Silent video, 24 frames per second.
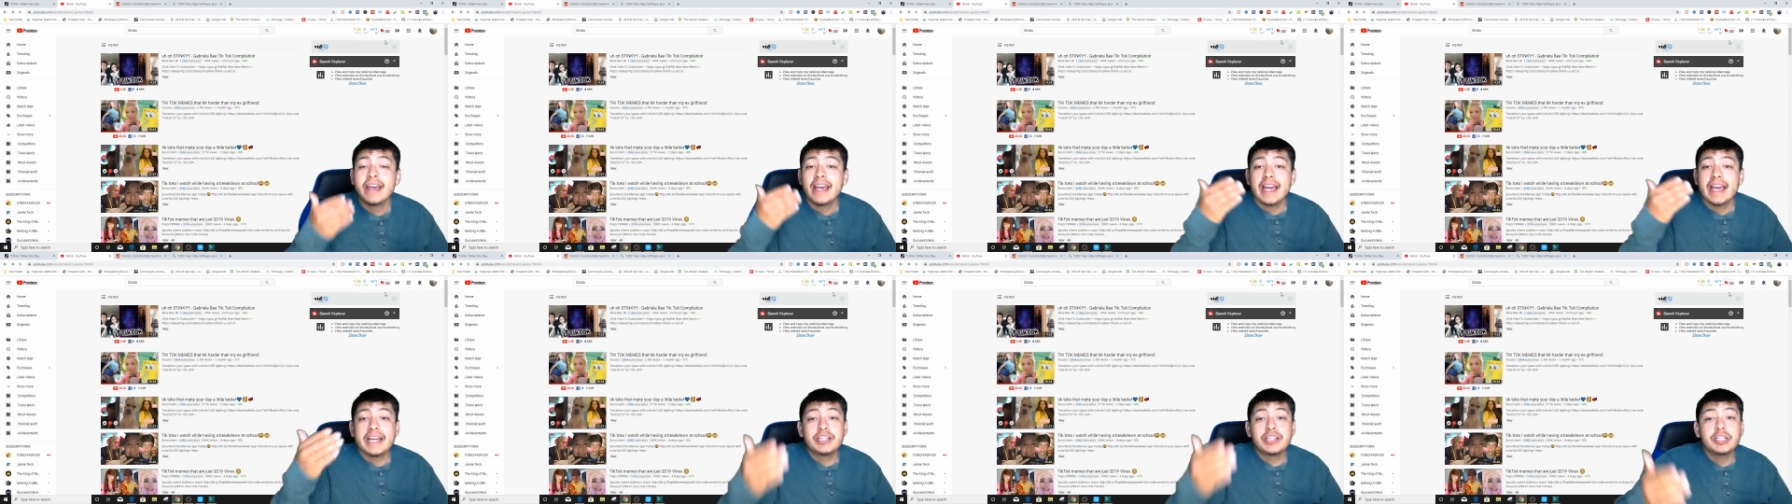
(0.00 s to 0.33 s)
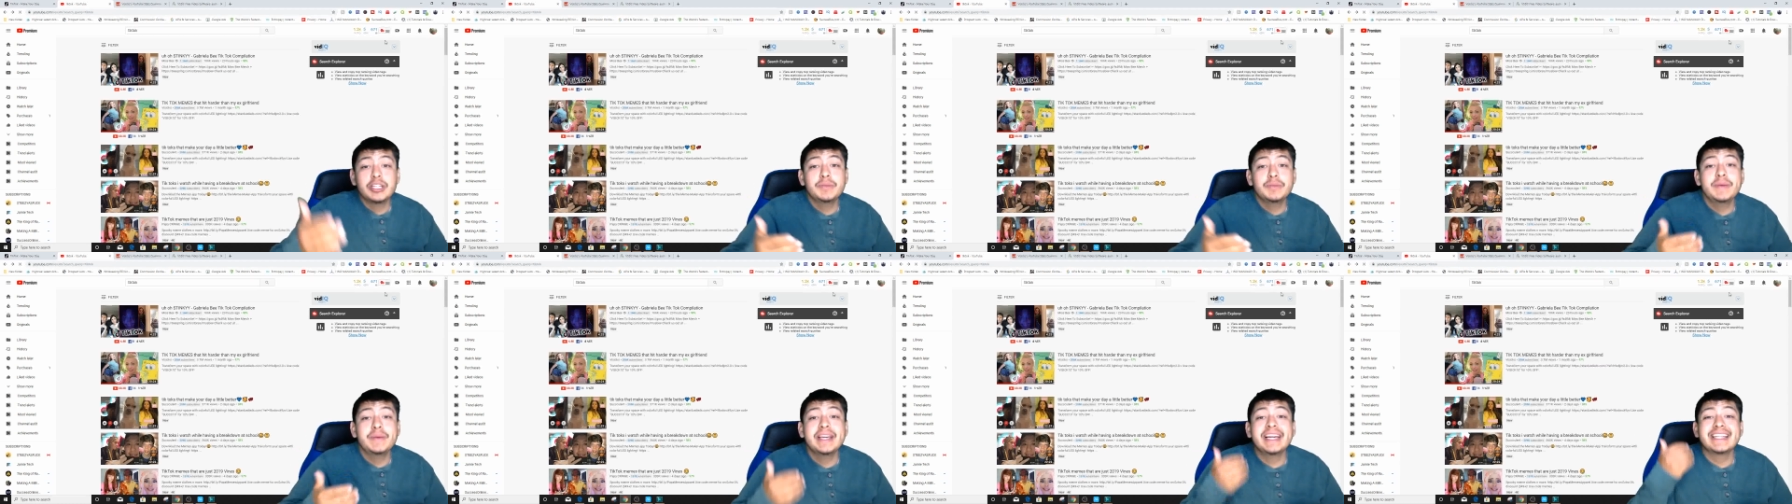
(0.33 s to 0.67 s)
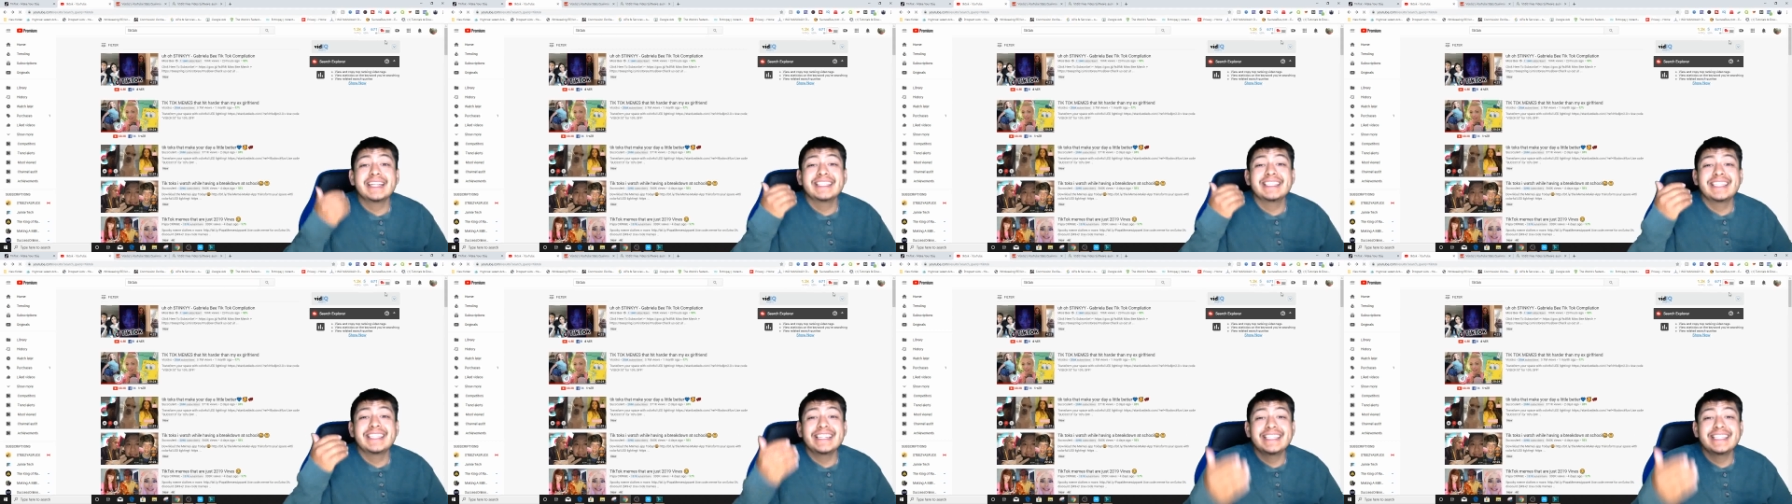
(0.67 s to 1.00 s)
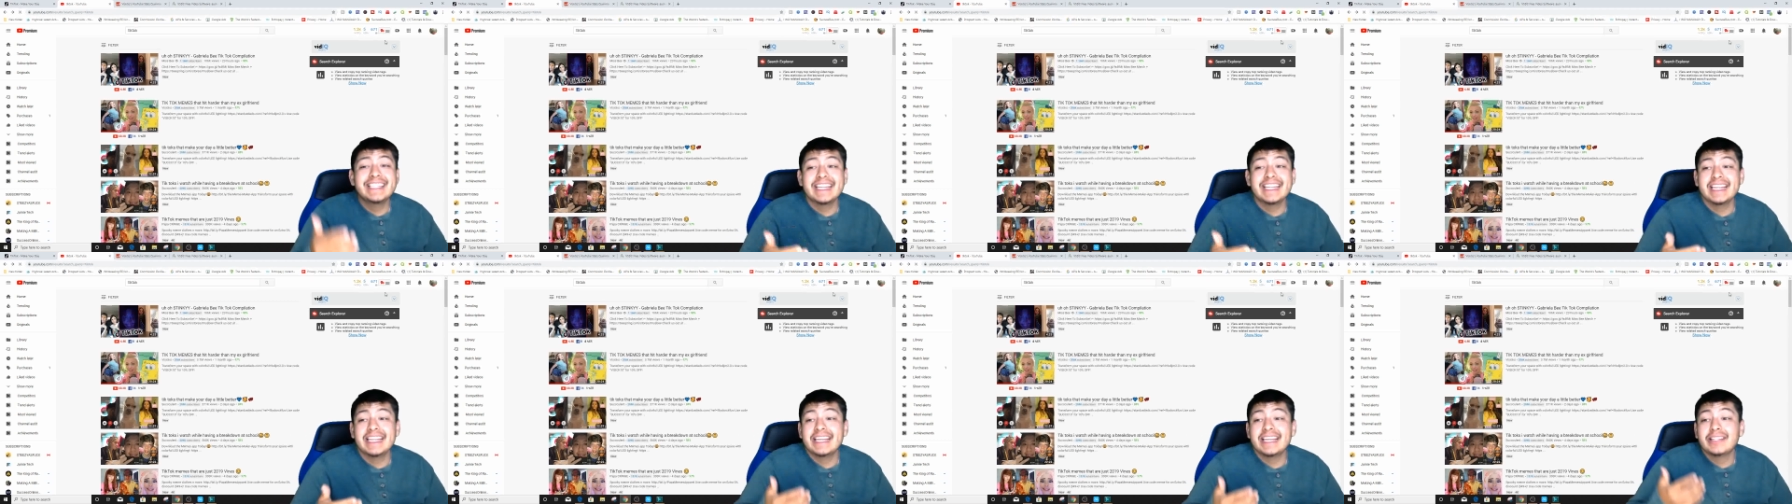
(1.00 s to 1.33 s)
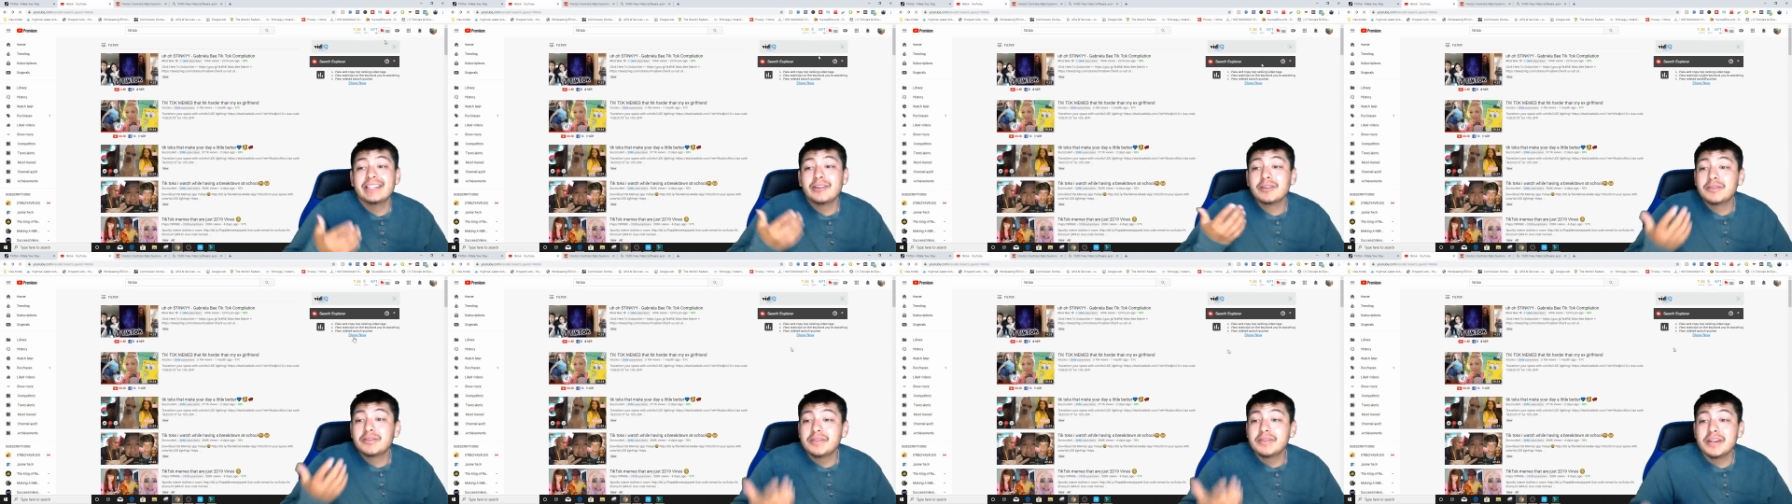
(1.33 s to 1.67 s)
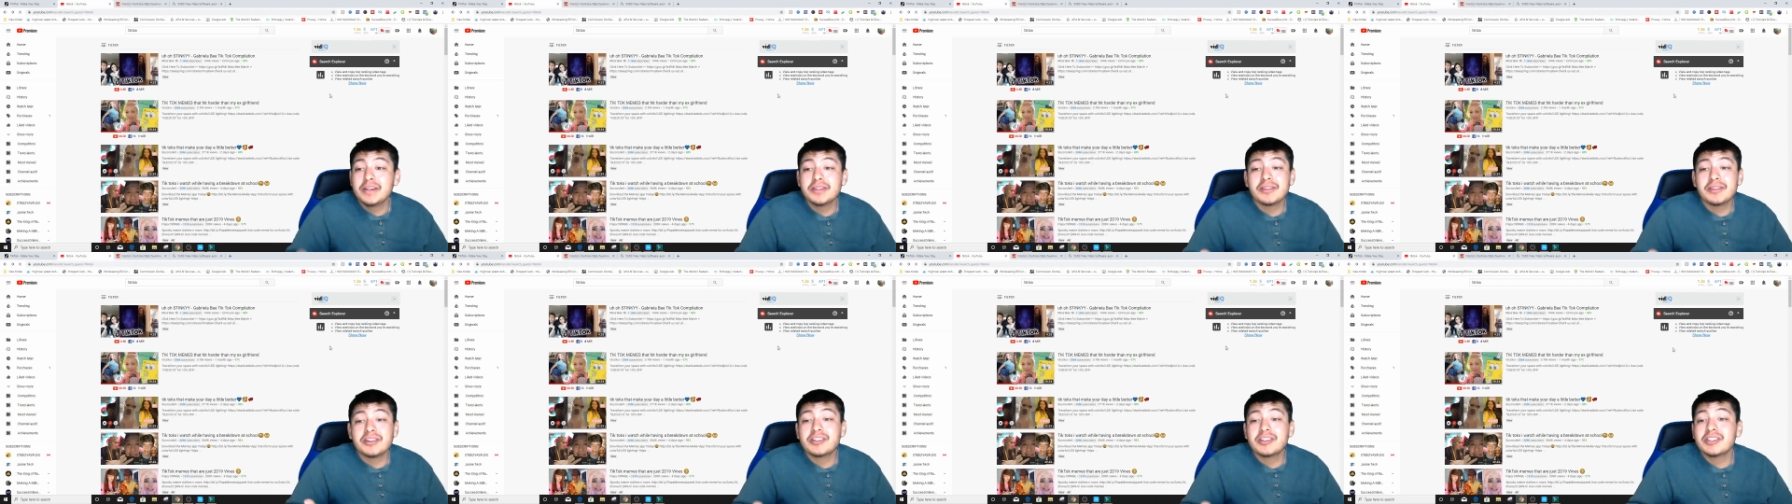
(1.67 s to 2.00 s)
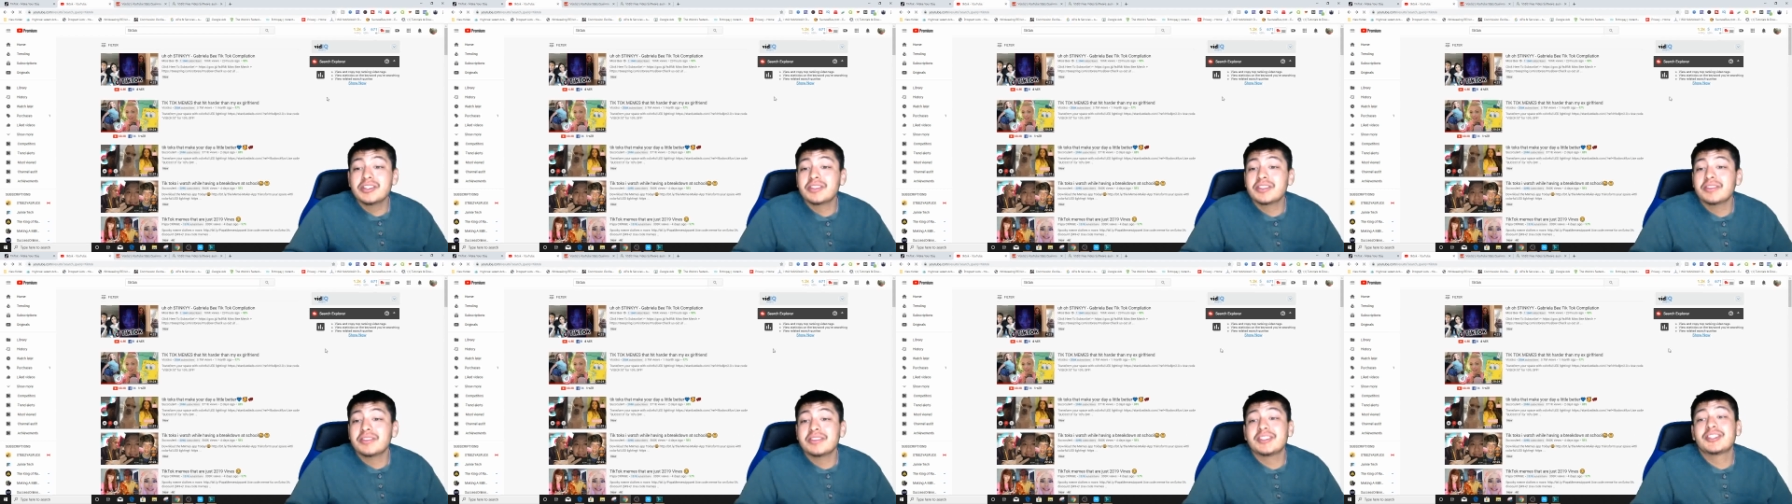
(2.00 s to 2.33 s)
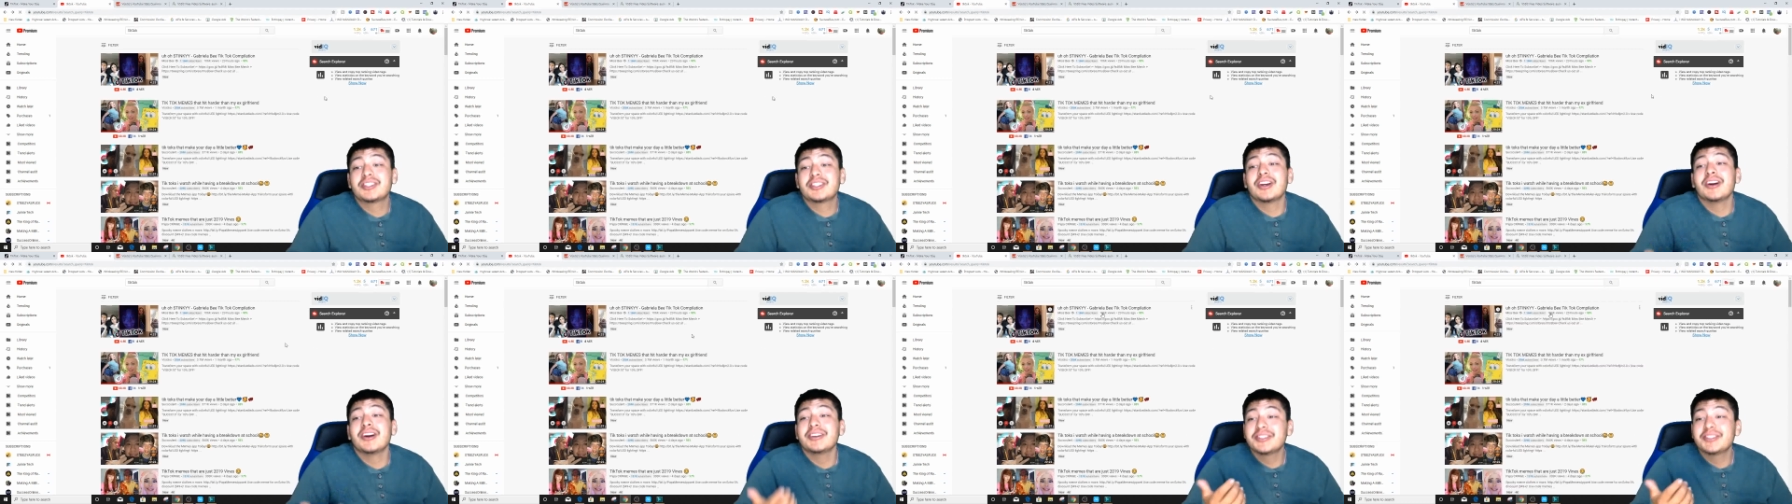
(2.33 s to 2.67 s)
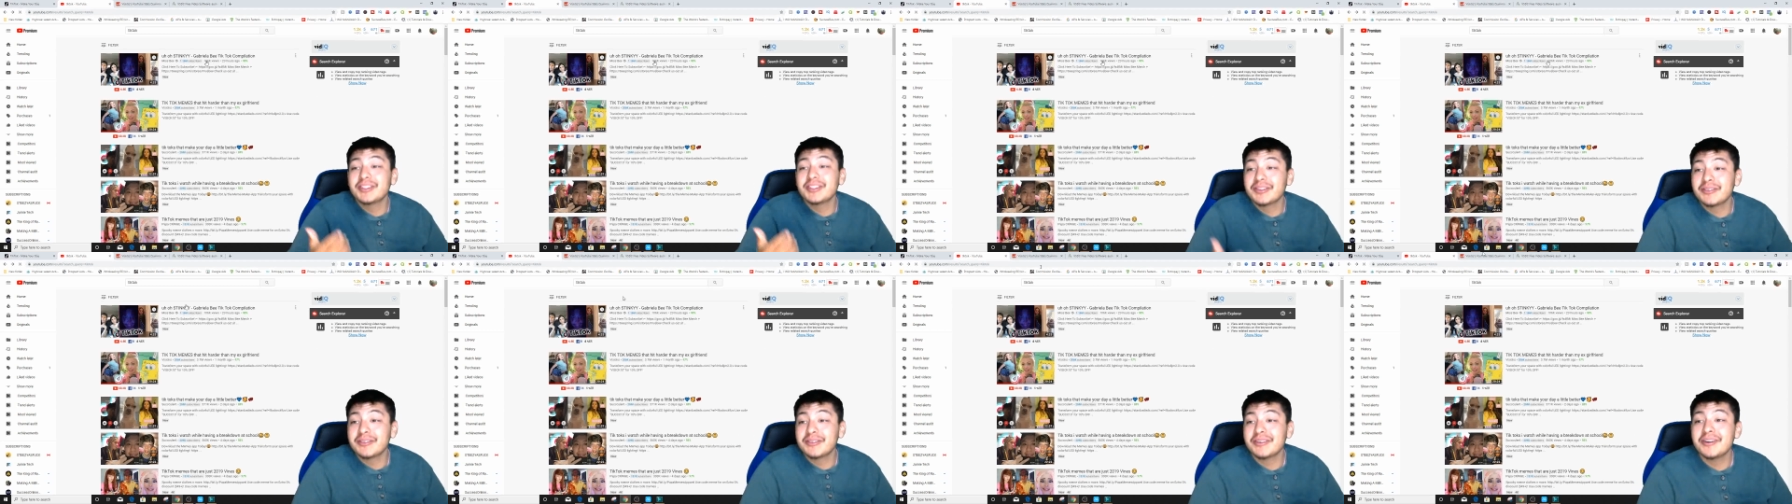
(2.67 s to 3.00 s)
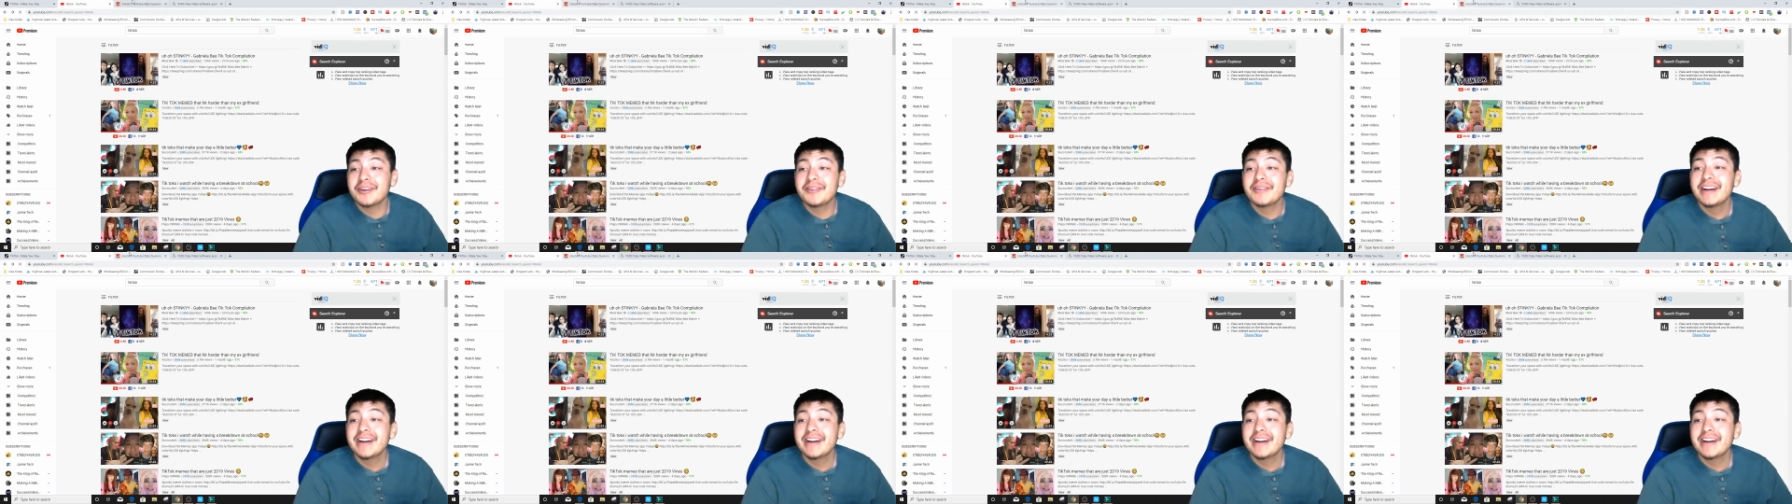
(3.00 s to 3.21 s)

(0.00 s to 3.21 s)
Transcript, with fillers: and just be consistent, and those views are just going to start to grow